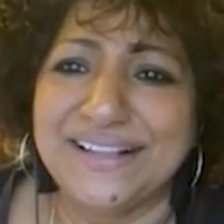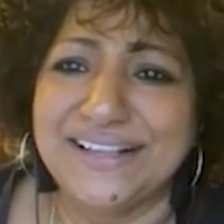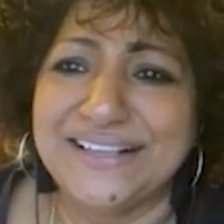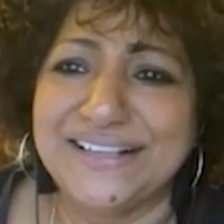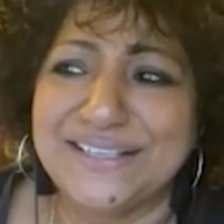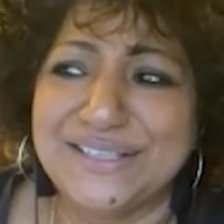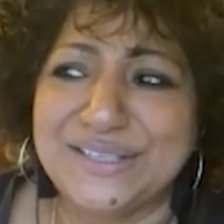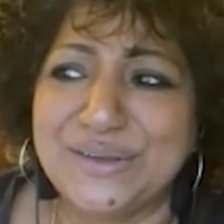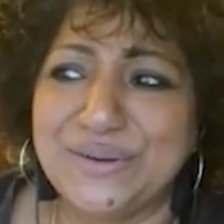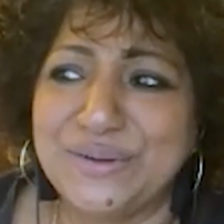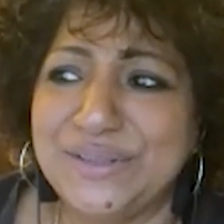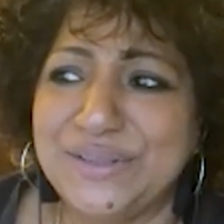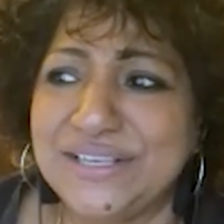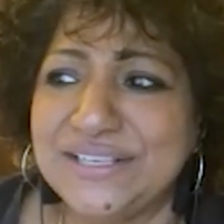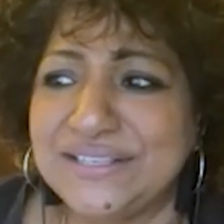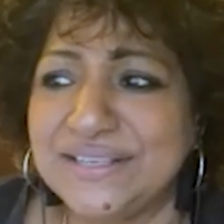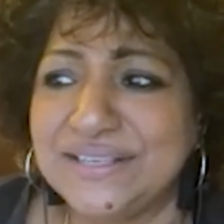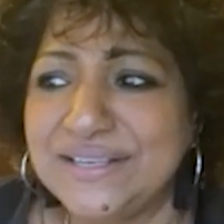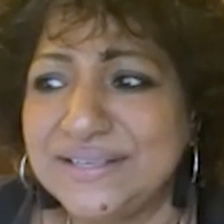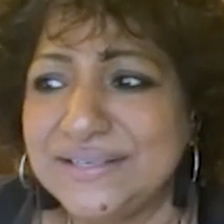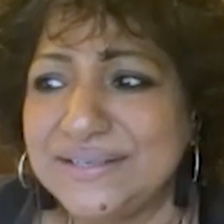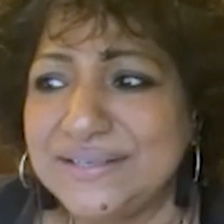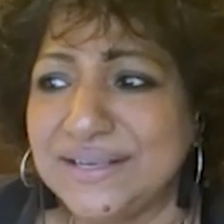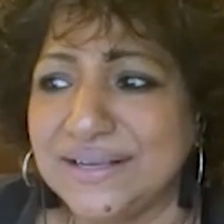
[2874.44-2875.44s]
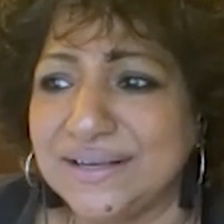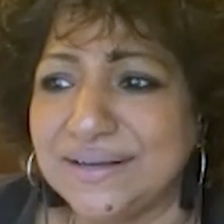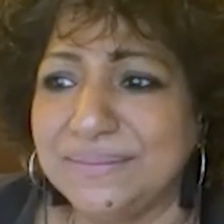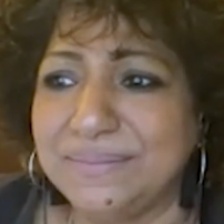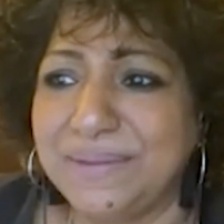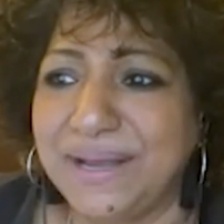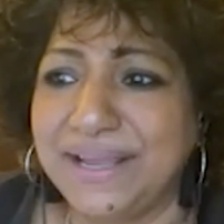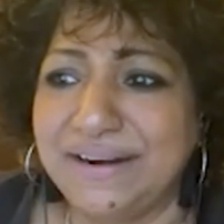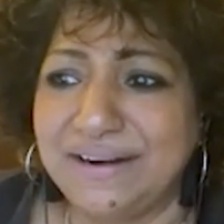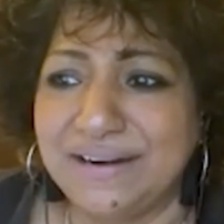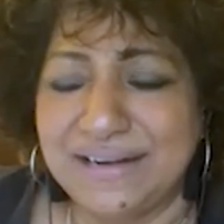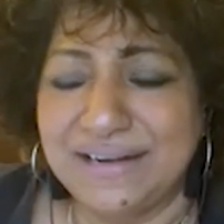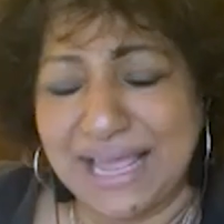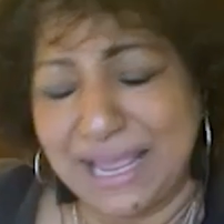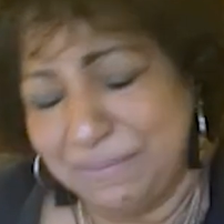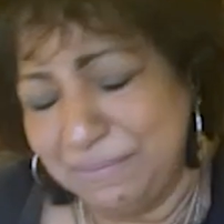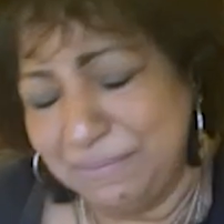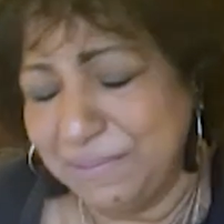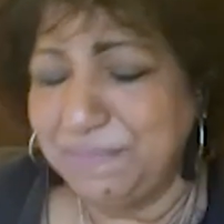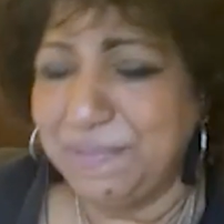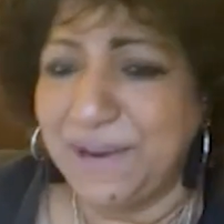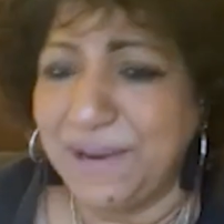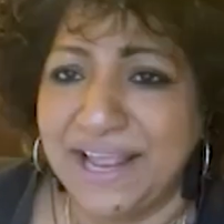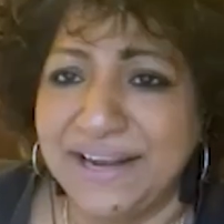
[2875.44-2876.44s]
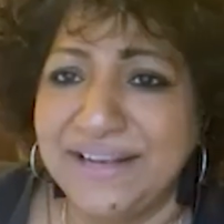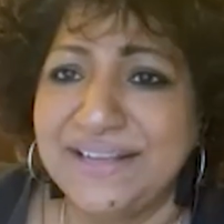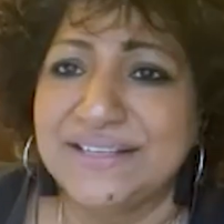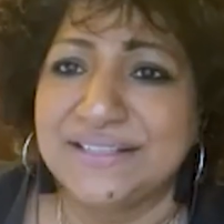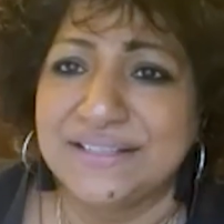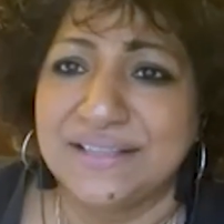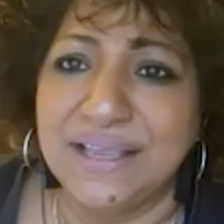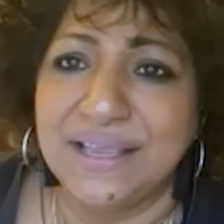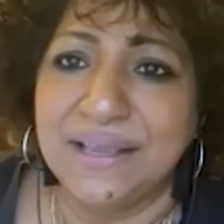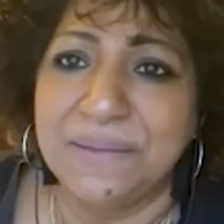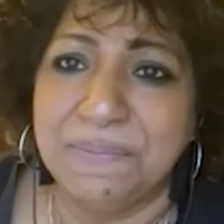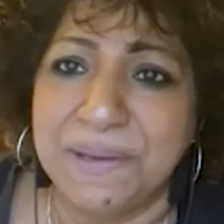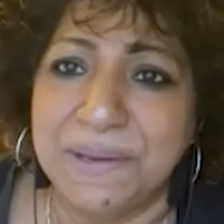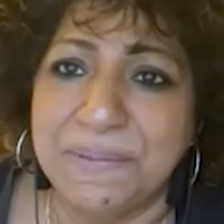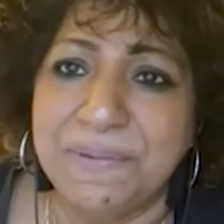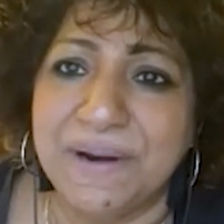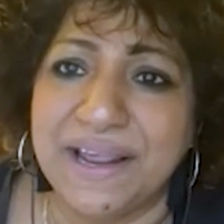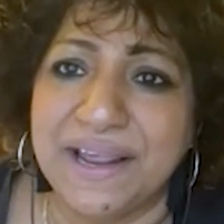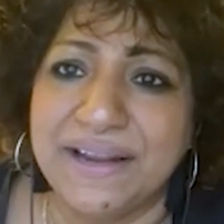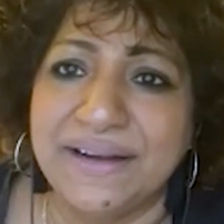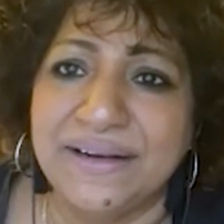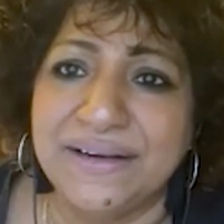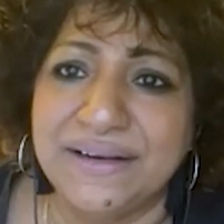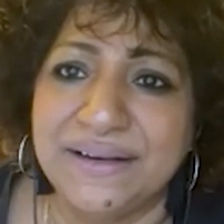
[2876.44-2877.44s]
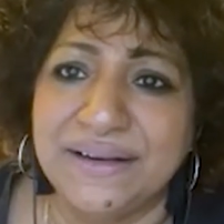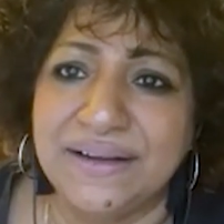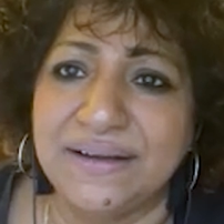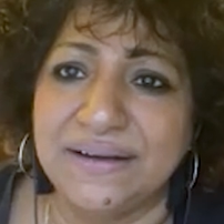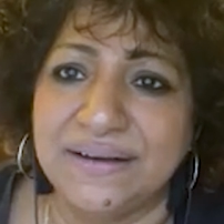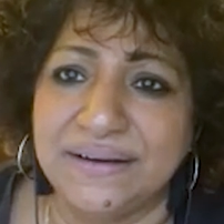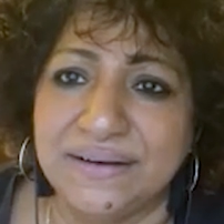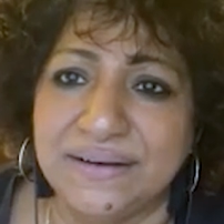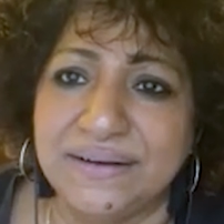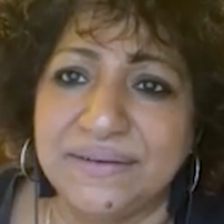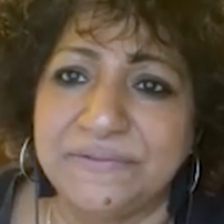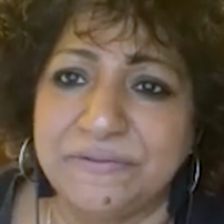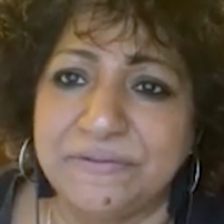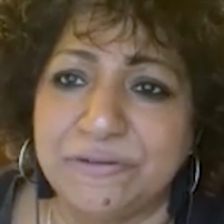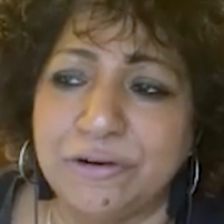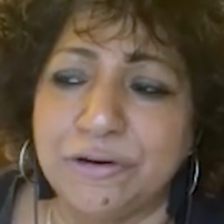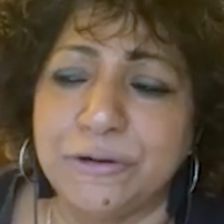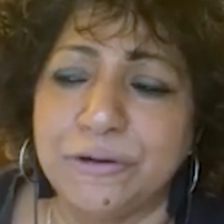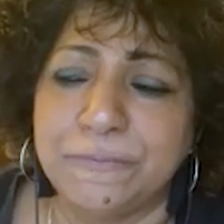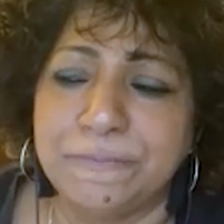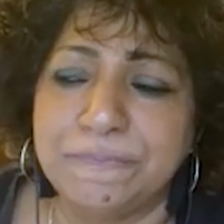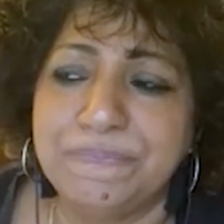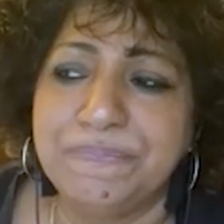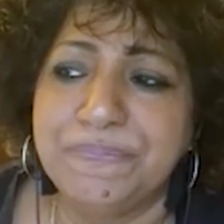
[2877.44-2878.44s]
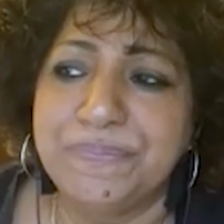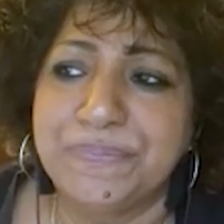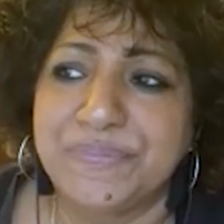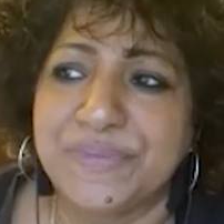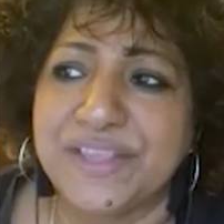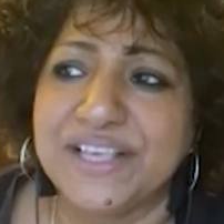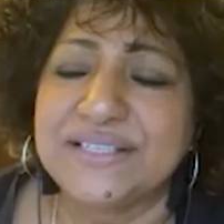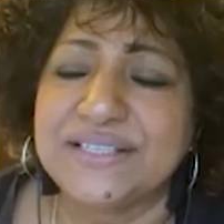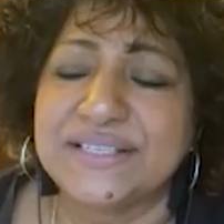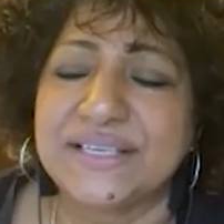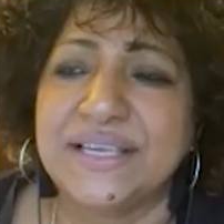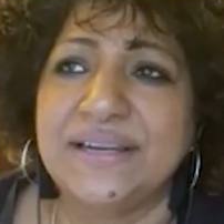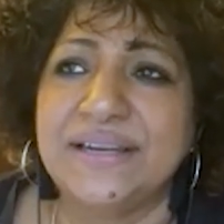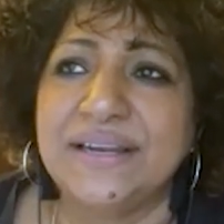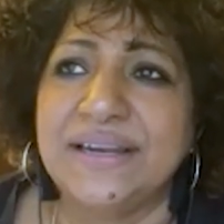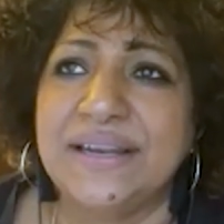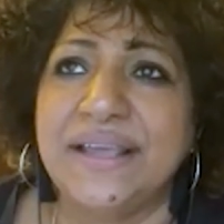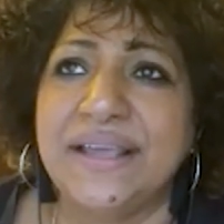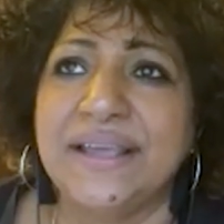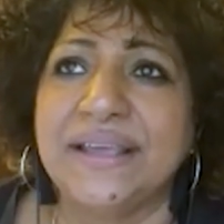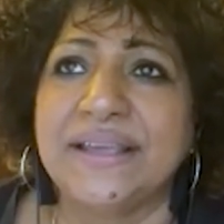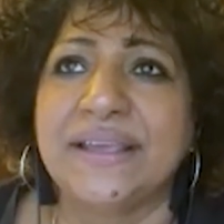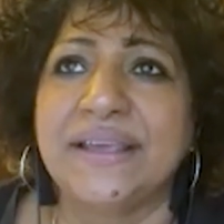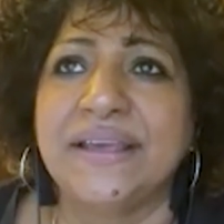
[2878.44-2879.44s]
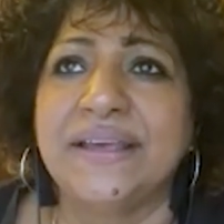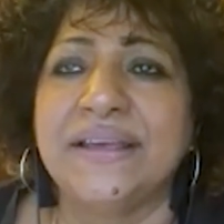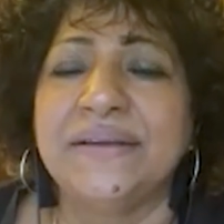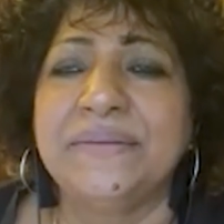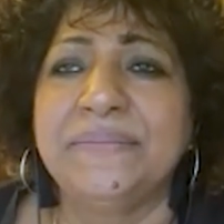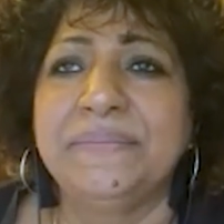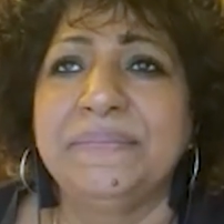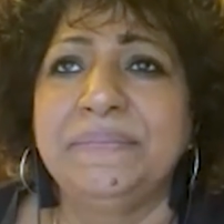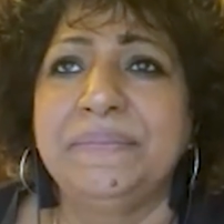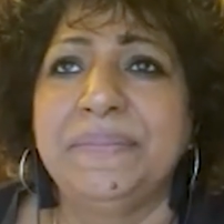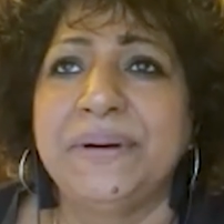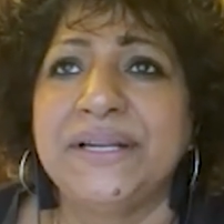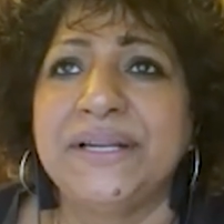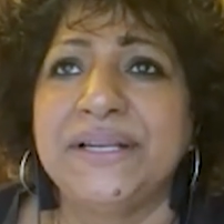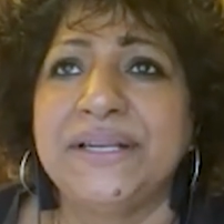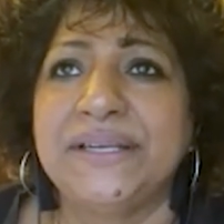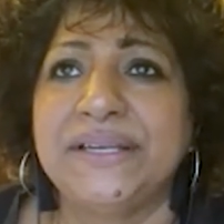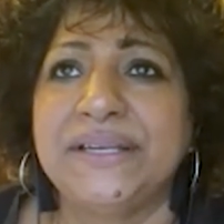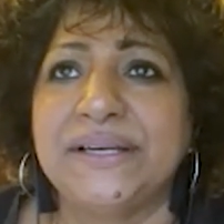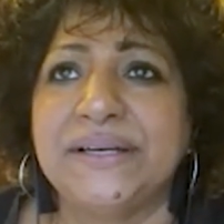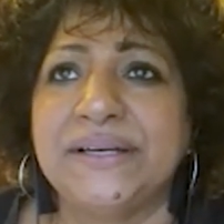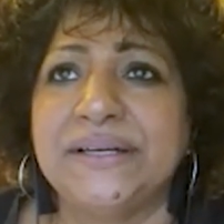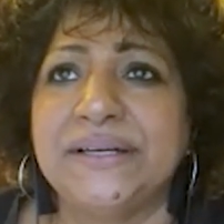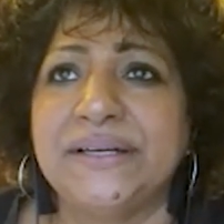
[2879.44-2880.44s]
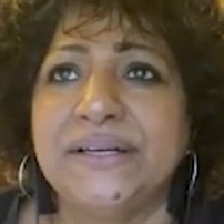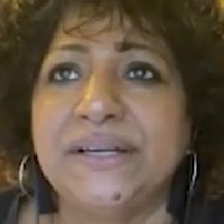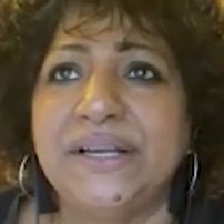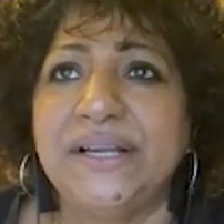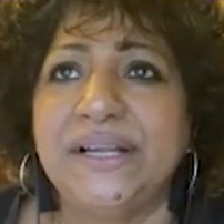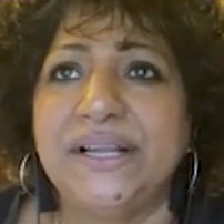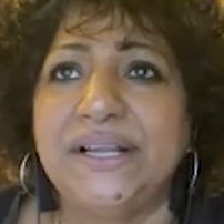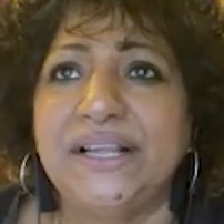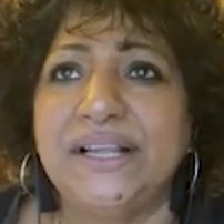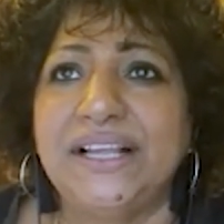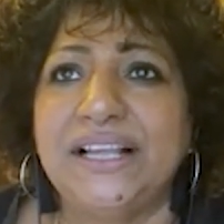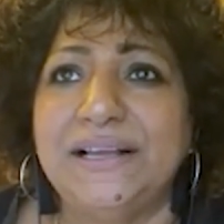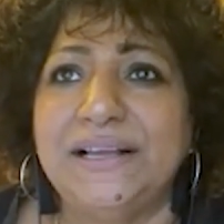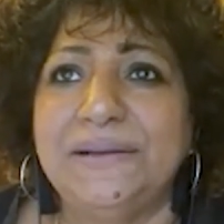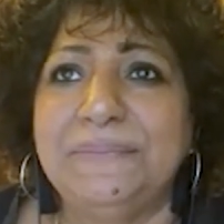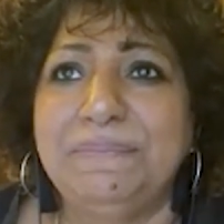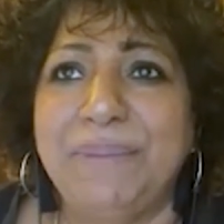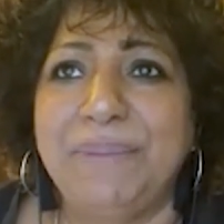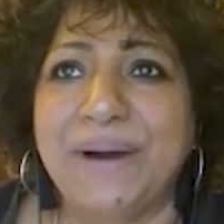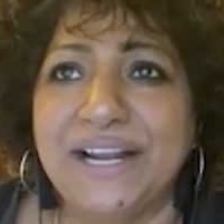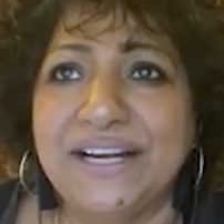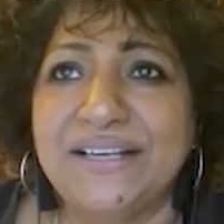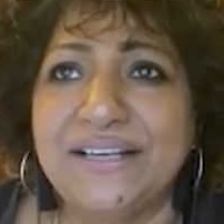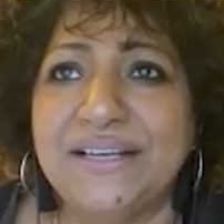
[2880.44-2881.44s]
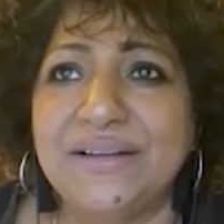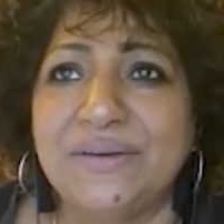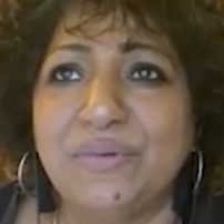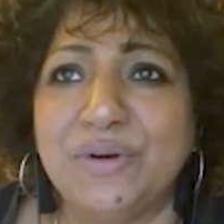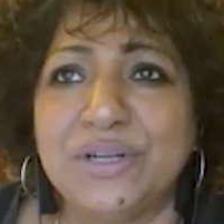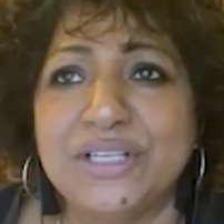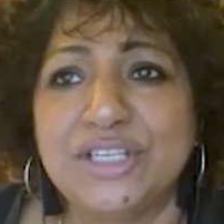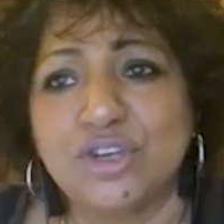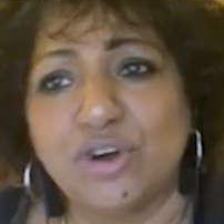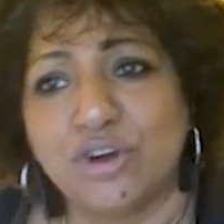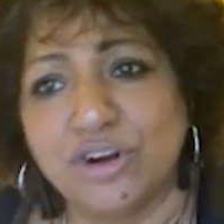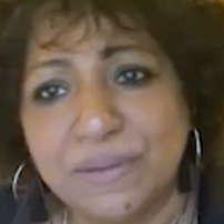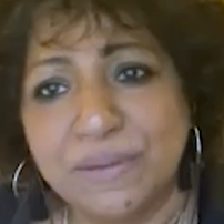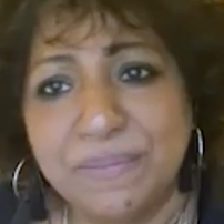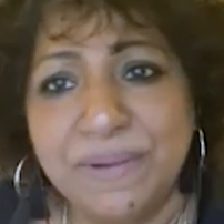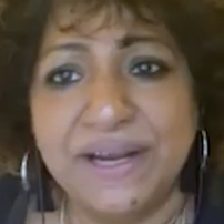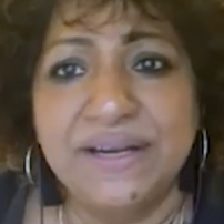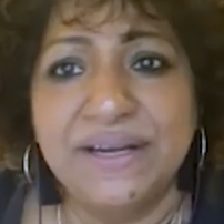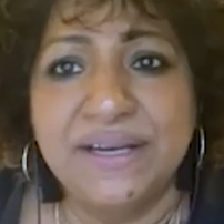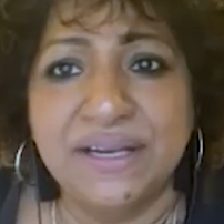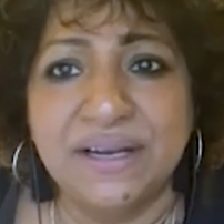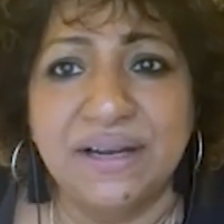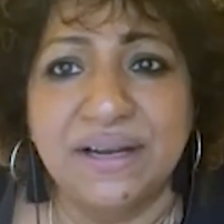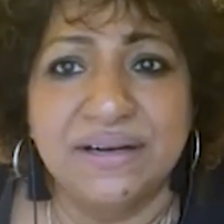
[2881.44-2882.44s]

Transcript: so this is my retirement plan is the AP brand for skin and hair care. But what Saurabh had